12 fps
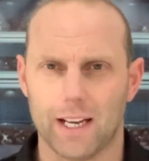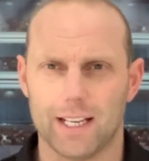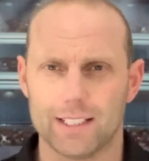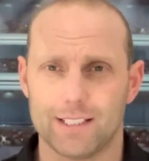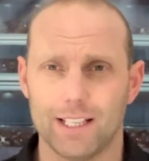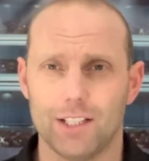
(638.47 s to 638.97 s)

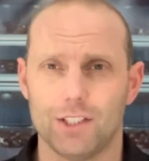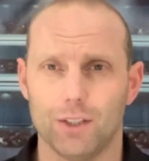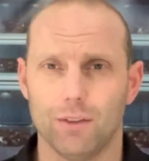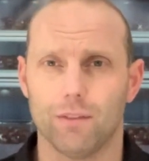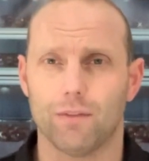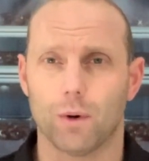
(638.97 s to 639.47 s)
Stay
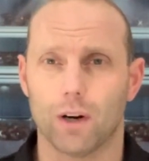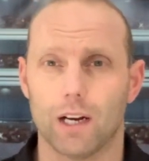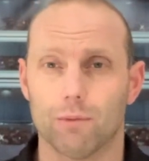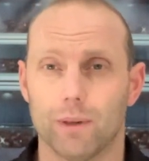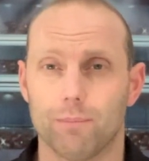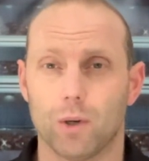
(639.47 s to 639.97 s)
tuned for a
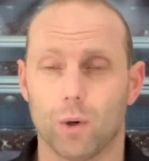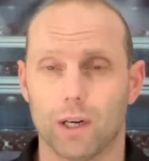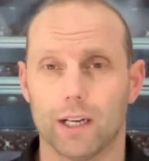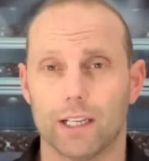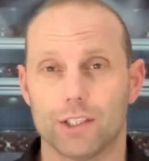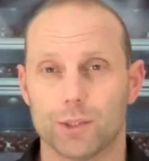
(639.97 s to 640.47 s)

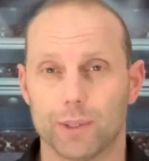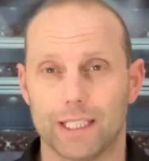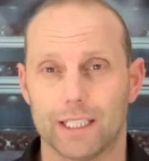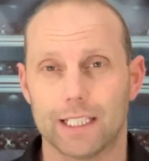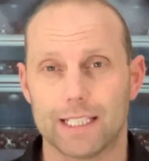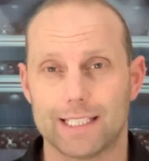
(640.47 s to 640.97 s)
Ripcord
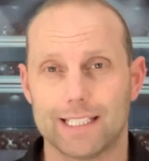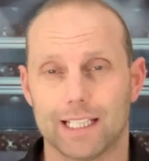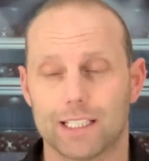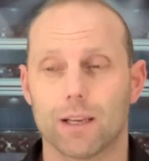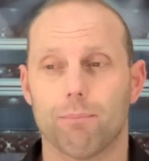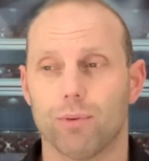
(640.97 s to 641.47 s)
Trigger
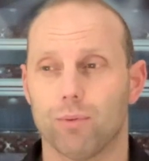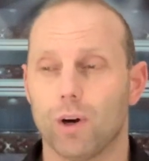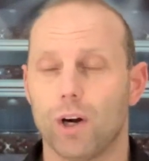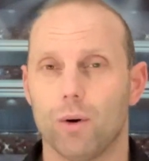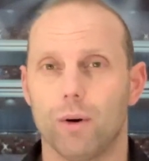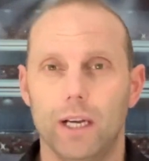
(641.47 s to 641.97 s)
6
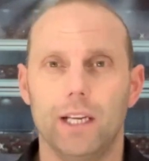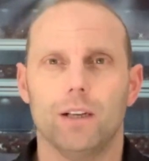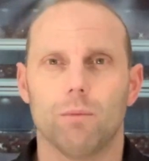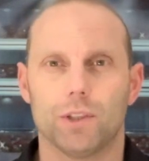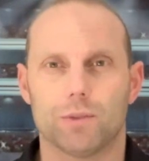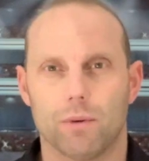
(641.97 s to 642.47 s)
Pro,
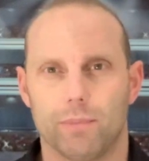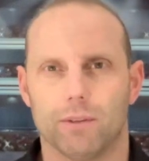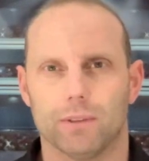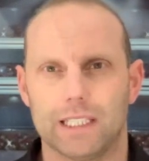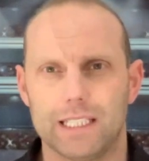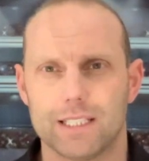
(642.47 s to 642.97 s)
which will be
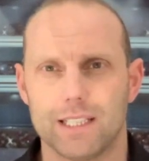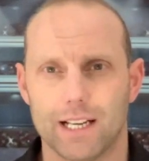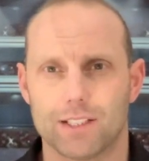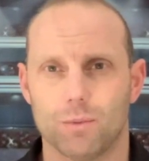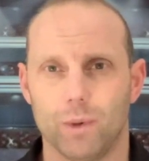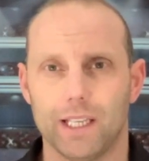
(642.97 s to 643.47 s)
released
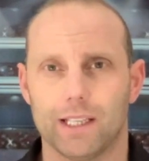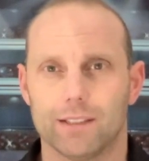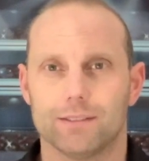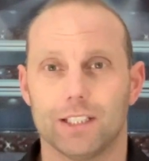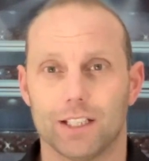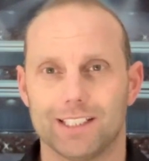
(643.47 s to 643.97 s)
next week.
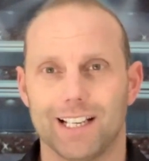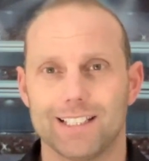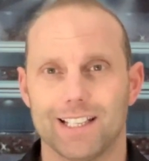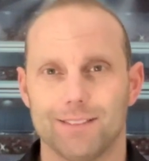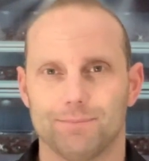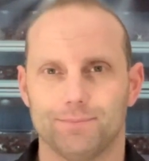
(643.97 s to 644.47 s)
Talk to you guys then.